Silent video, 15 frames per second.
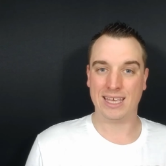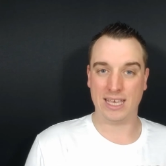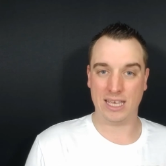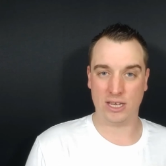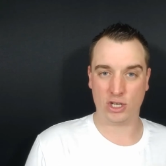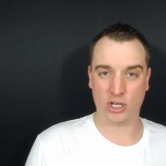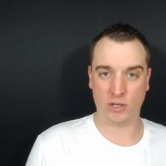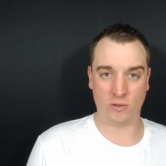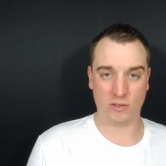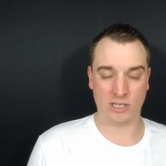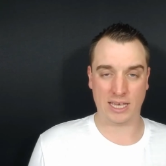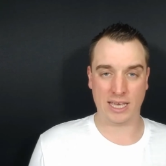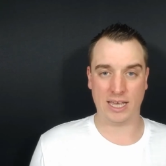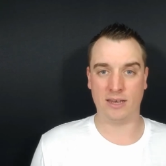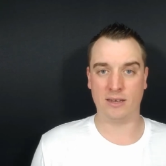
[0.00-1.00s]
issues.
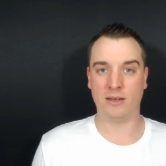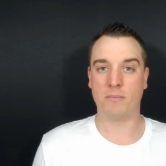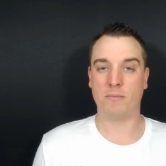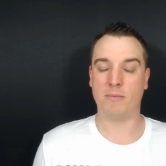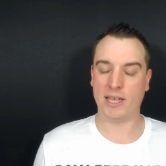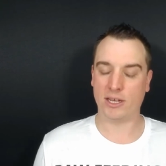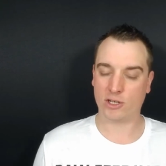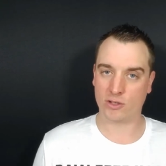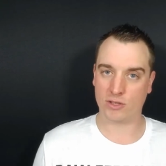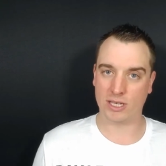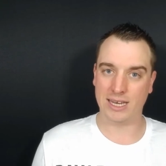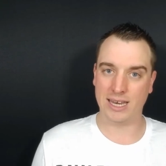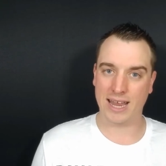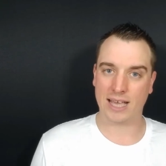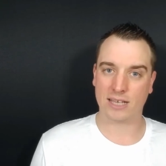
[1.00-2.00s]
Again, make sure
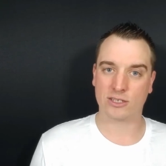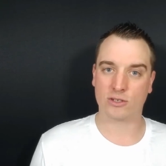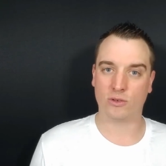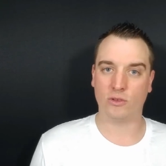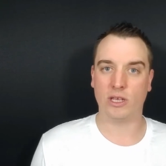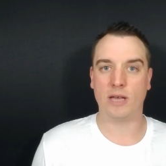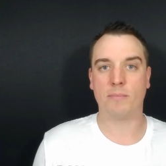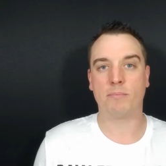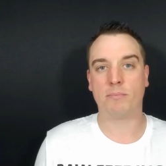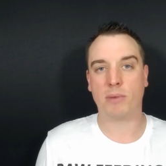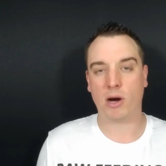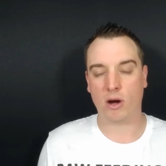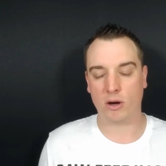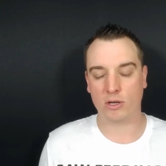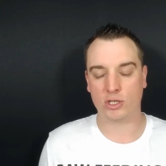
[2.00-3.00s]
that necks are only a
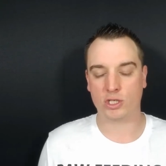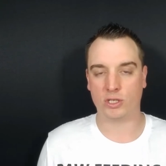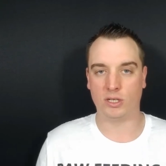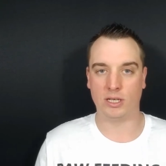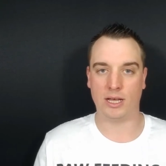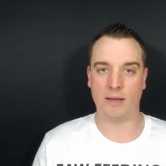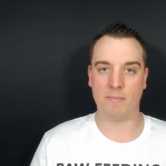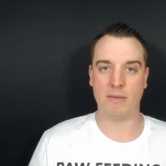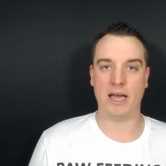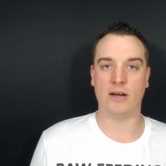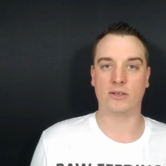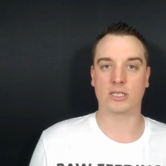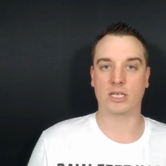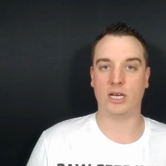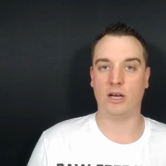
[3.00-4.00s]
partial
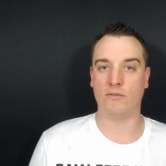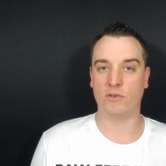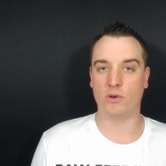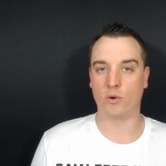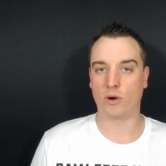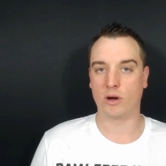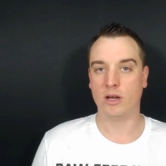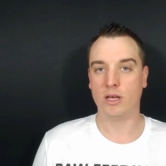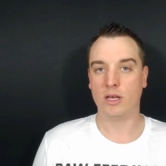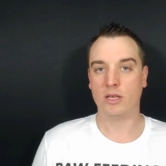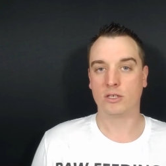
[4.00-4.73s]
amount of your